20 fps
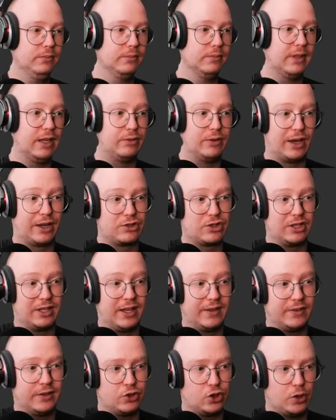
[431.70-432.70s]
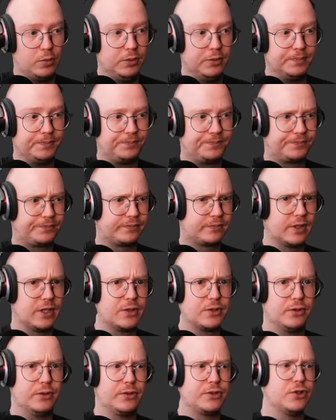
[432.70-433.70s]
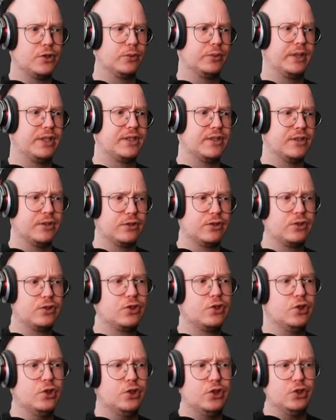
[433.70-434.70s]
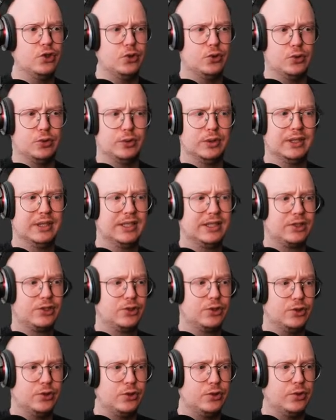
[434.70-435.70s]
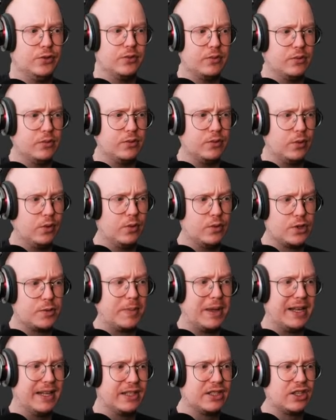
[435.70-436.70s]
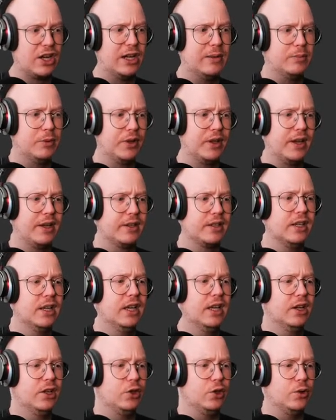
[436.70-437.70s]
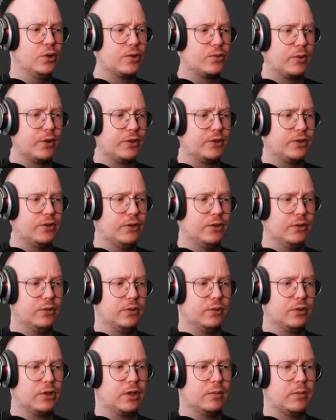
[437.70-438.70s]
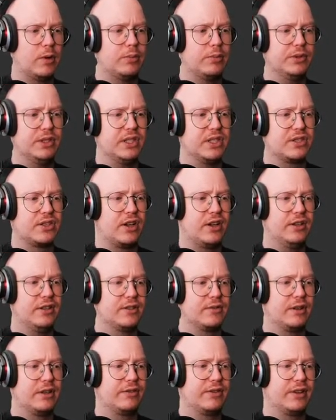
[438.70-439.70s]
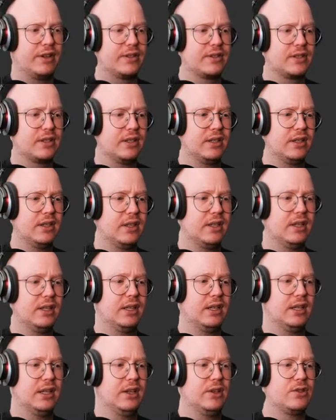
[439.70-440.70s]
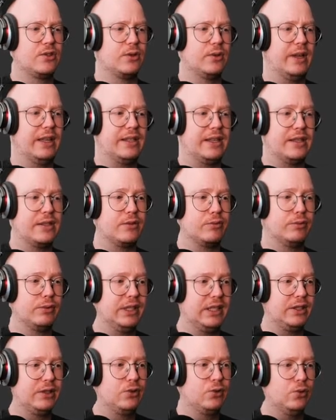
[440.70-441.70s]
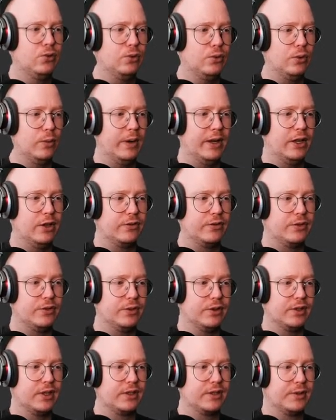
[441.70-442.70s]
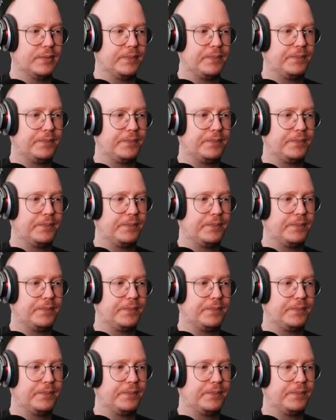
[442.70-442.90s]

if you actually get the job so there's no reason to do to do, do to spend the time on that. You just want to come up with designs really fast. So it, it's a really cool way of doing that.